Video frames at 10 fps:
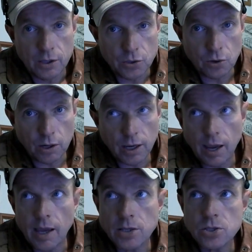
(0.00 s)
Drug
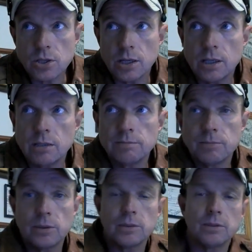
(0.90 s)
gangs,
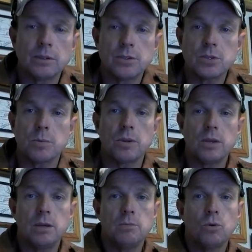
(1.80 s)
some of
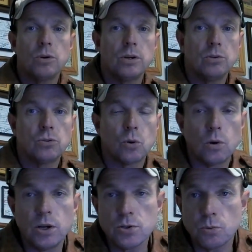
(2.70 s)
the more
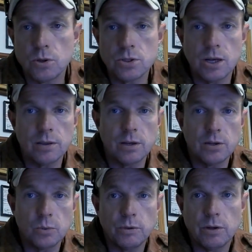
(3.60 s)
notorious ones out there
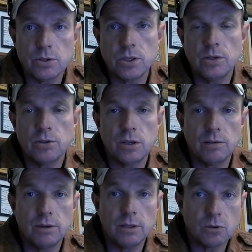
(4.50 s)
that we've all seen on
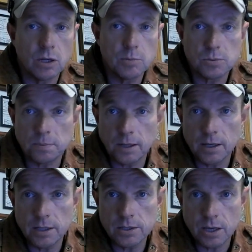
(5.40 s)
TV, Crips,
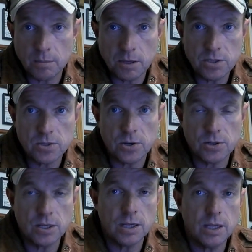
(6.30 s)
Bloods,
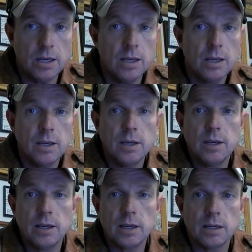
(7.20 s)
MS-13,
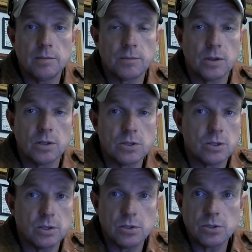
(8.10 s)
goodness,
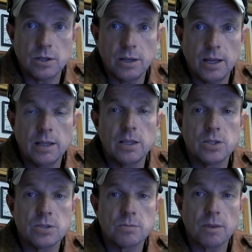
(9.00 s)
there's an
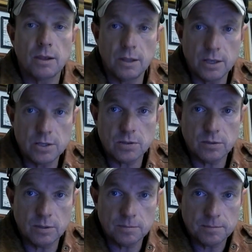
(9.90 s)
endless list
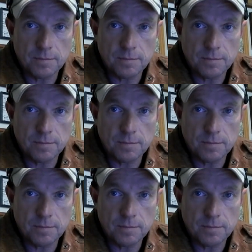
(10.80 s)
of them.